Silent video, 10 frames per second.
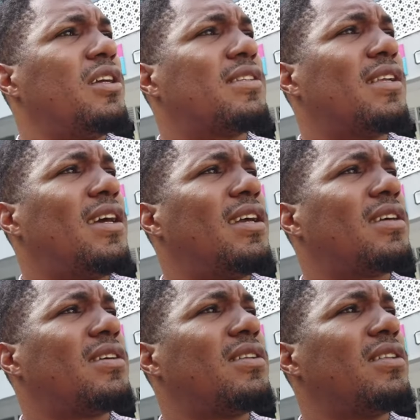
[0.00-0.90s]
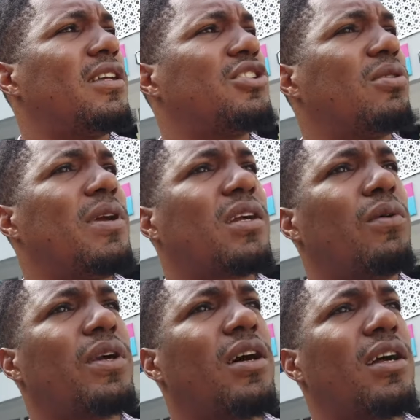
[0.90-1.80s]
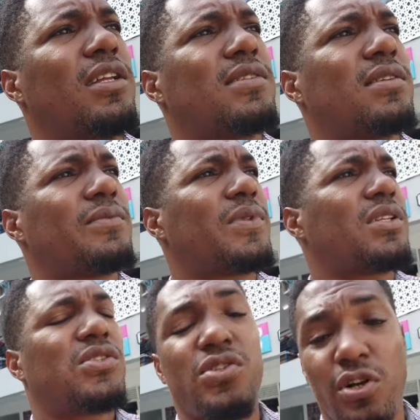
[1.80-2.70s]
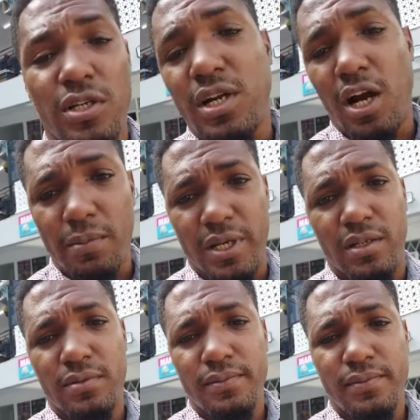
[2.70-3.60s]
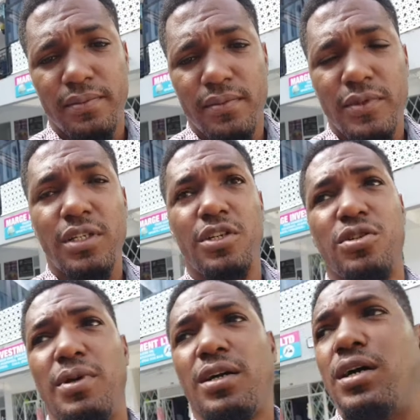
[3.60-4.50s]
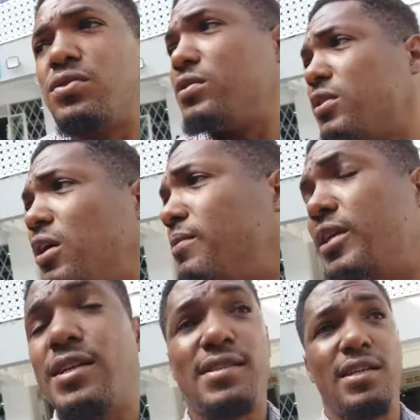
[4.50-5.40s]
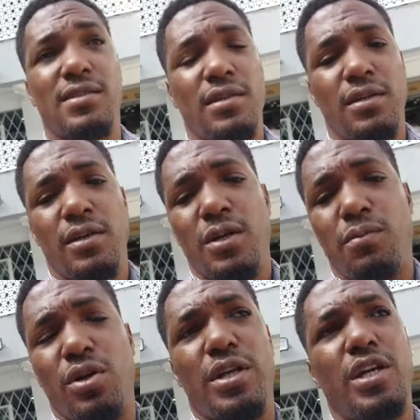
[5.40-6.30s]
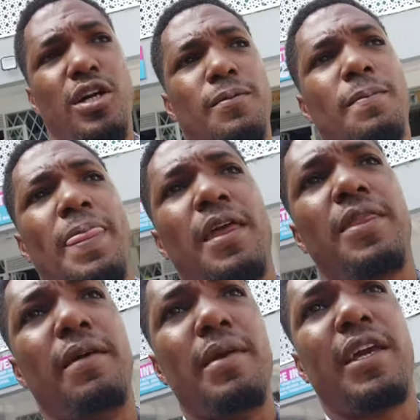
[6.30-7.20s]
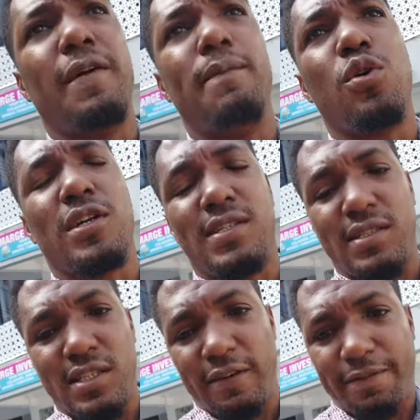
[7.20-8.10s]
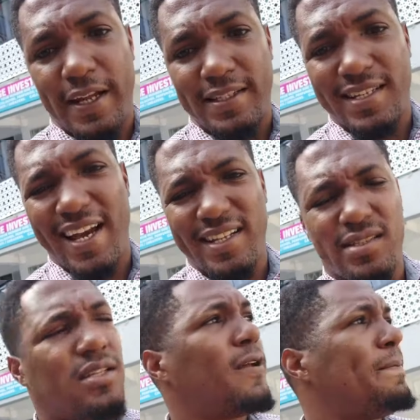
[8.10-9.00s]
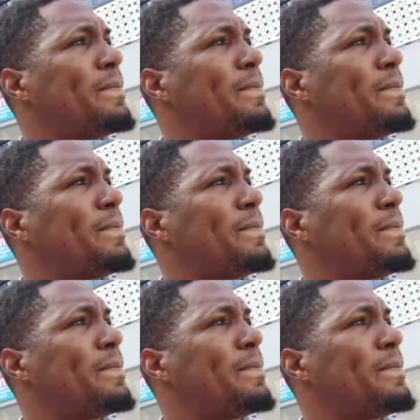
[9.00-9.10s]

It's like in Jamaica we call it turn cornmeal. In Jamaica, turn cornmeal is it, but here they make it more stiff, like tight.